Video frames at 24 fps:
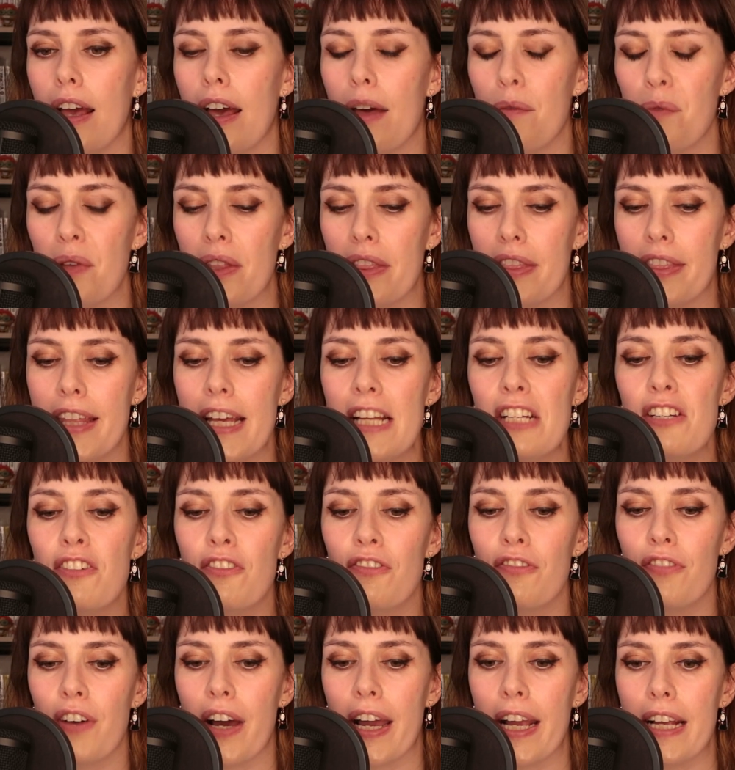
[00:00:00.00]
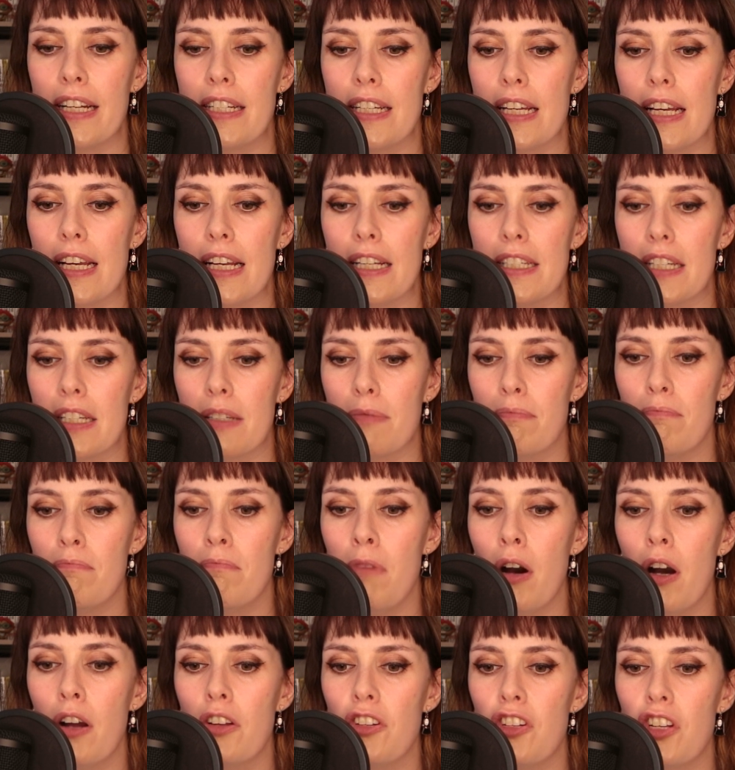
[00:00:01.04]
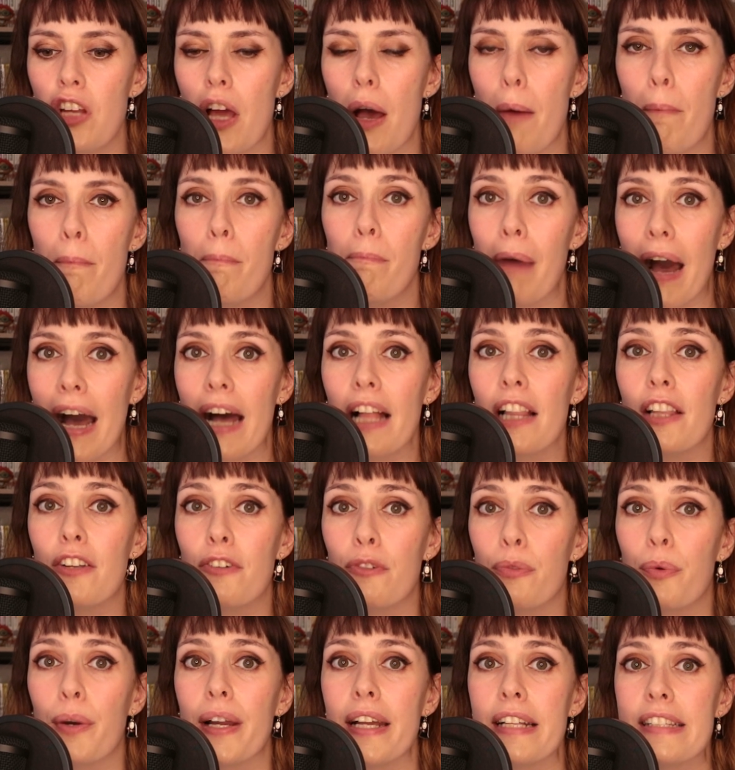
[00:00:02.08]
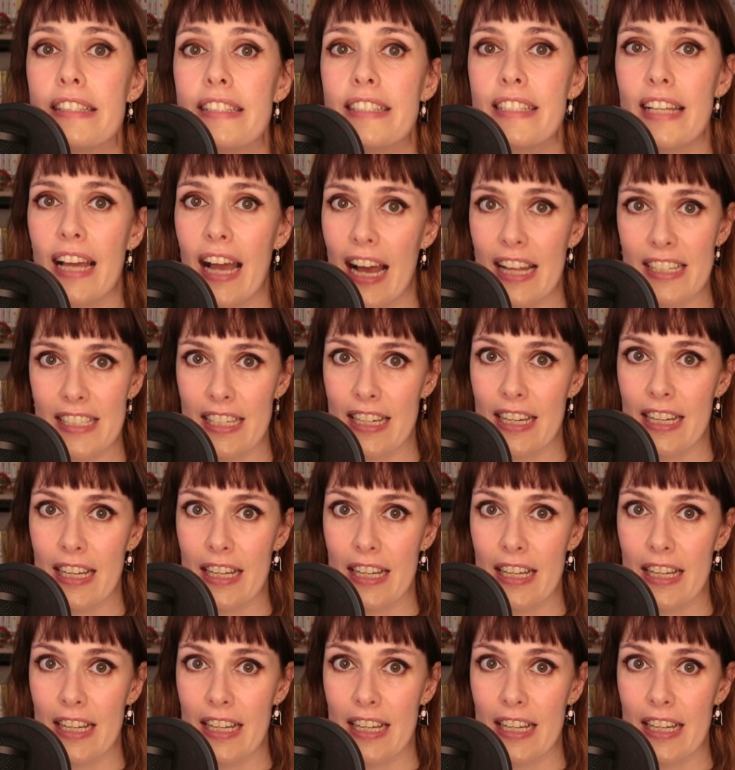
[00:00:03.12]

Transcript: I mean, this fight is as much a battle of wits as it